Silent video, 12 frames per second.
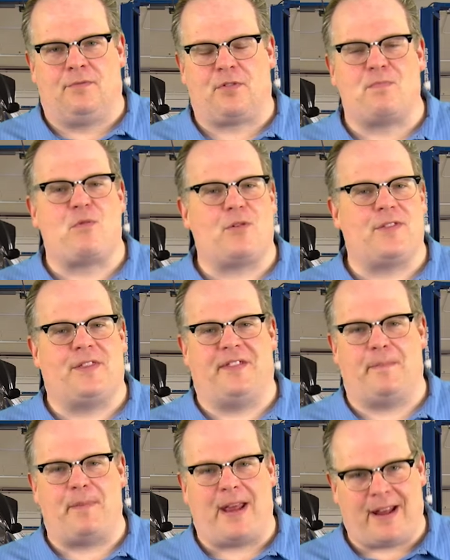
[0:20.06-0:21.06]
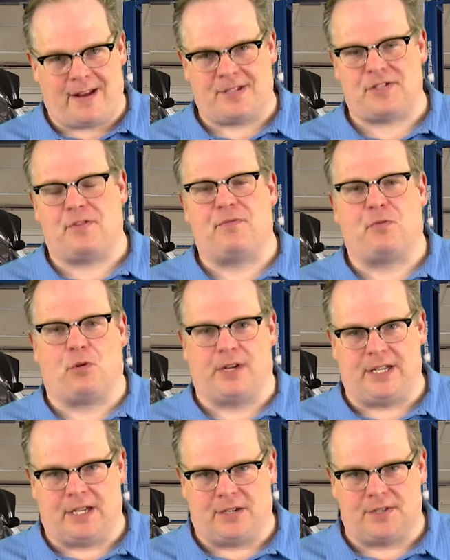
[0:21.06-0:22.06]
For more than the past 40
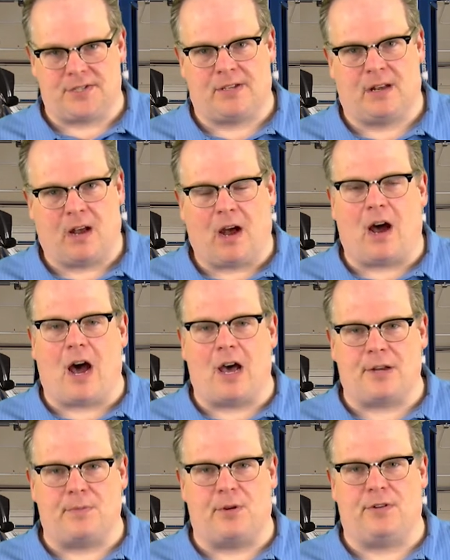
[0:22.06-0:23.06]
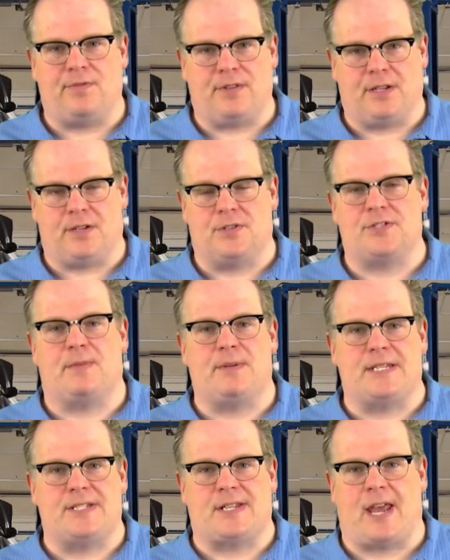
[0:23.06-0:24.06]
years, automotive vehicles have
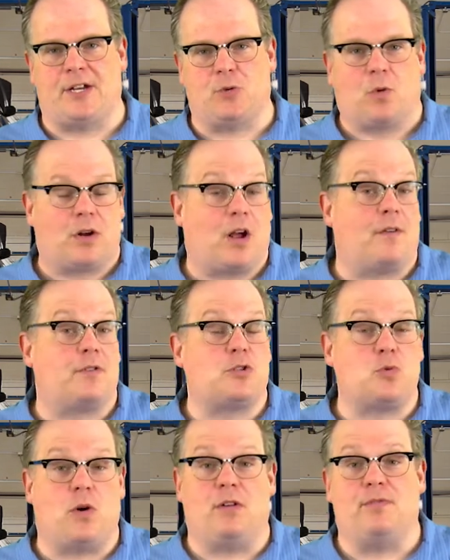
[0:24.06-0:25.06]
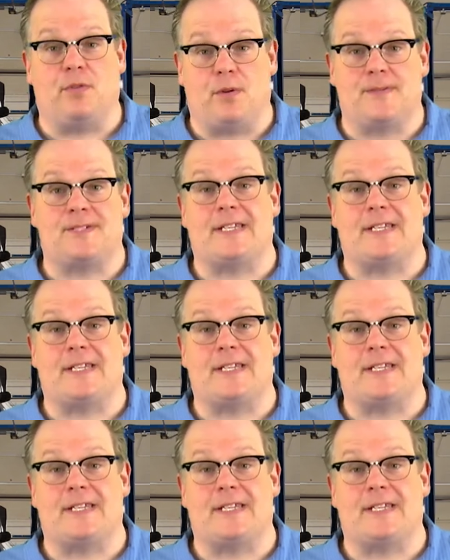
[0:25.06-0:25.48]
been designed to work off 12 volts